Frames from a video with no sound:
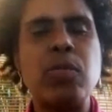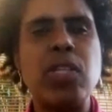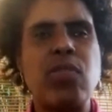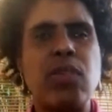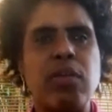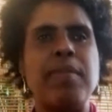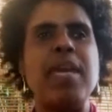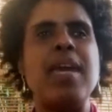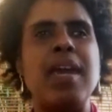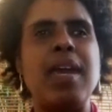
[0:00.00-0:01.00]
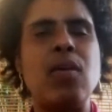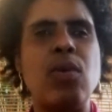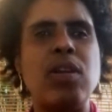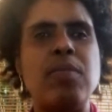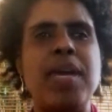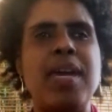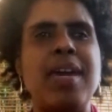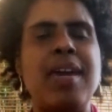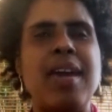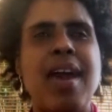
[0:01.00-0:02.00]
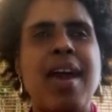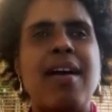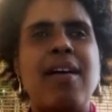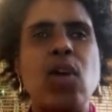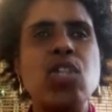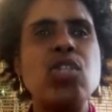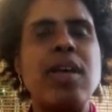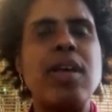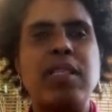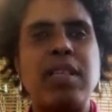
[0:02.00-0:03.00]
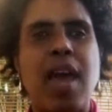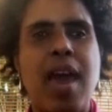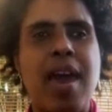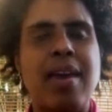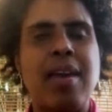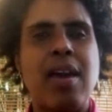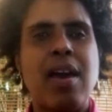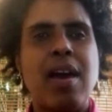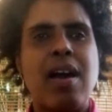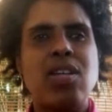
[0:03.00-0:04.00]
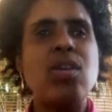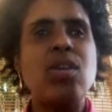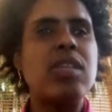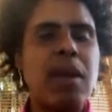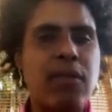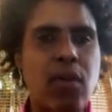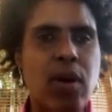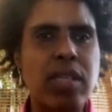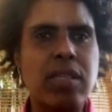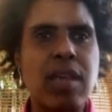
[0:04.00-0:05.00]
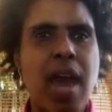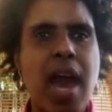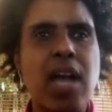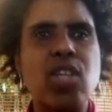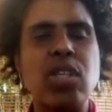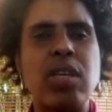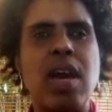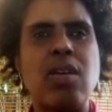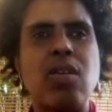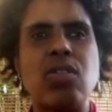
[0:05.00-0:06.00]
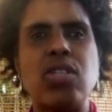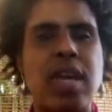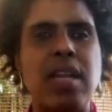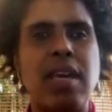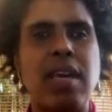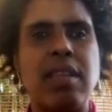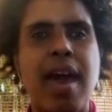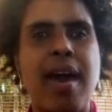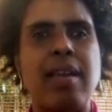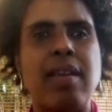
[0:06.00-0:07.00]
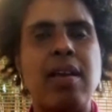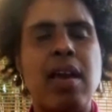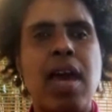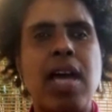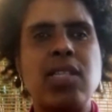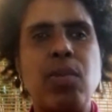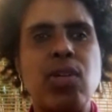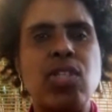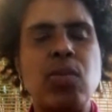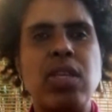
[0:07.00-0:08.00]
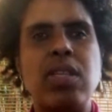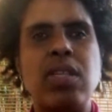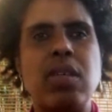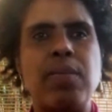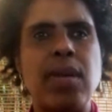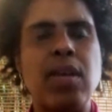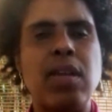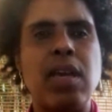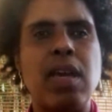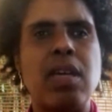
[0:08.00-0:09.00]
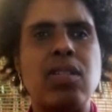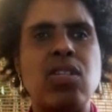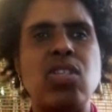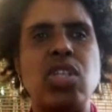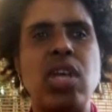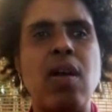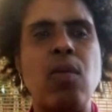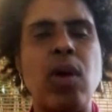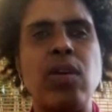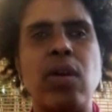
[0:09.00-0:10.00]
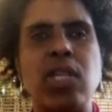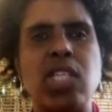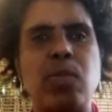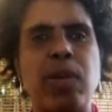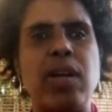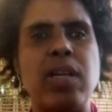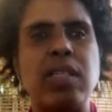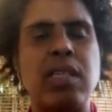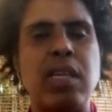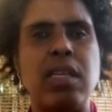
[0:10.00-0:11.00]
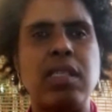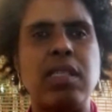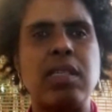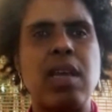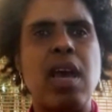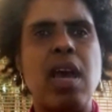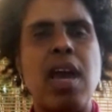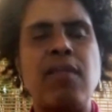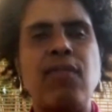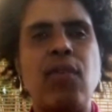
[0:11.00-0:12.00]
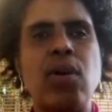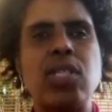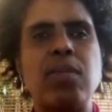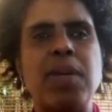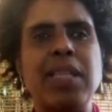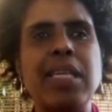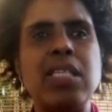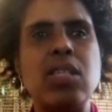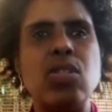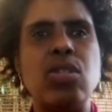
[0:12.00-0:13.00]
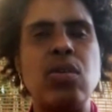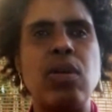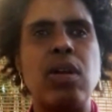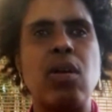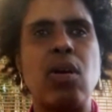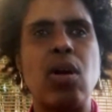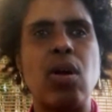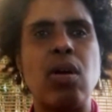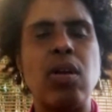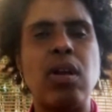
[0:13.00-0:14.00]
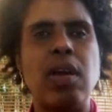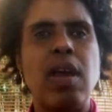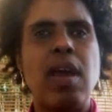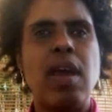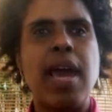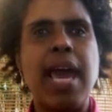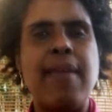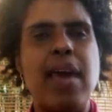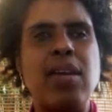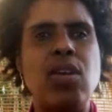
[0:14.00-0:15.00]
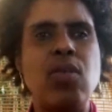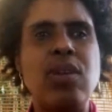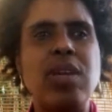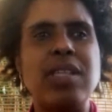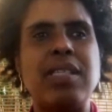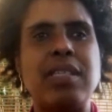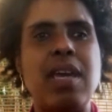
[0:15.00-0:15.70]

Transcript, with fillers: for me would be, first I would say, using my voice, actually understanding that as a person with a disability, to share what your experience is and for it to be listened to and heard, and that you can see